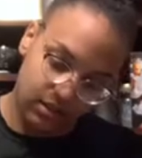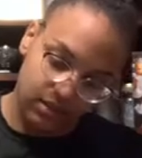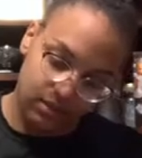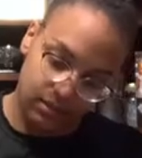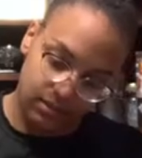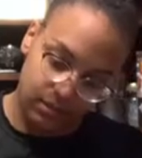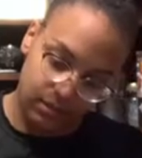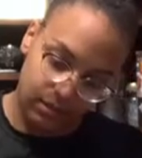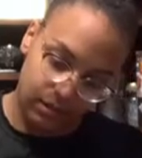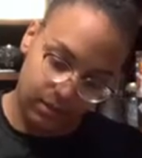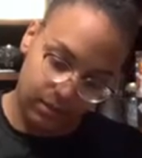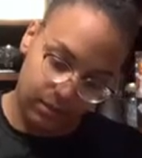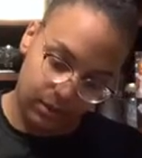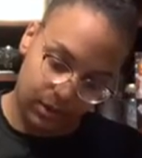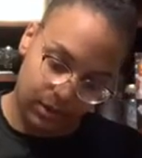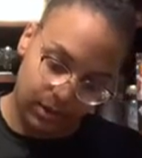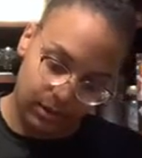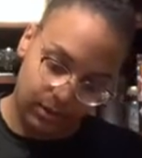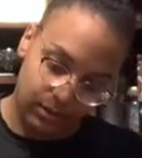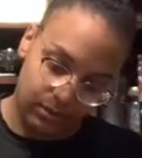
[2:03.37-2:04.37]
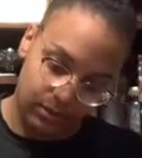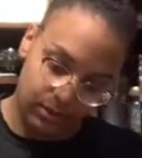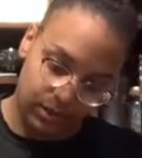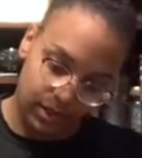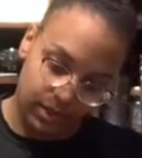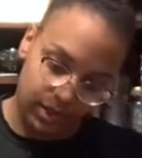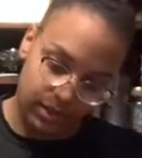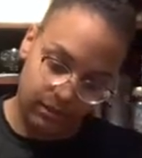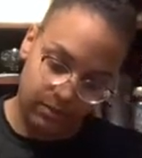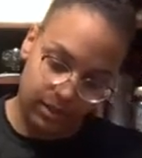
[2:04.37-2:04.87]
remembering to put
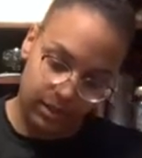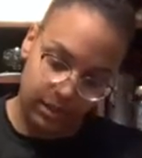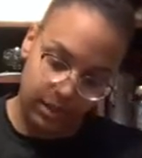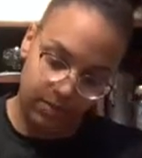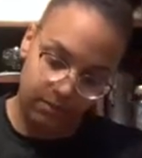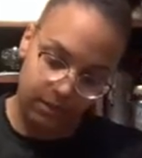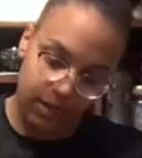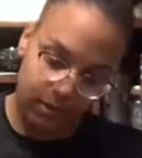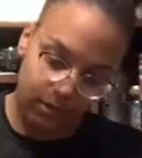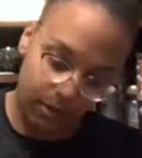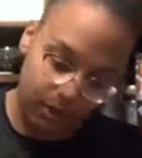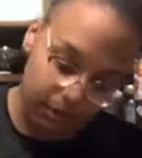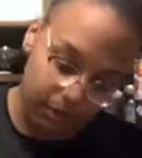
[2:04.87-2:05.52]
as much of my weight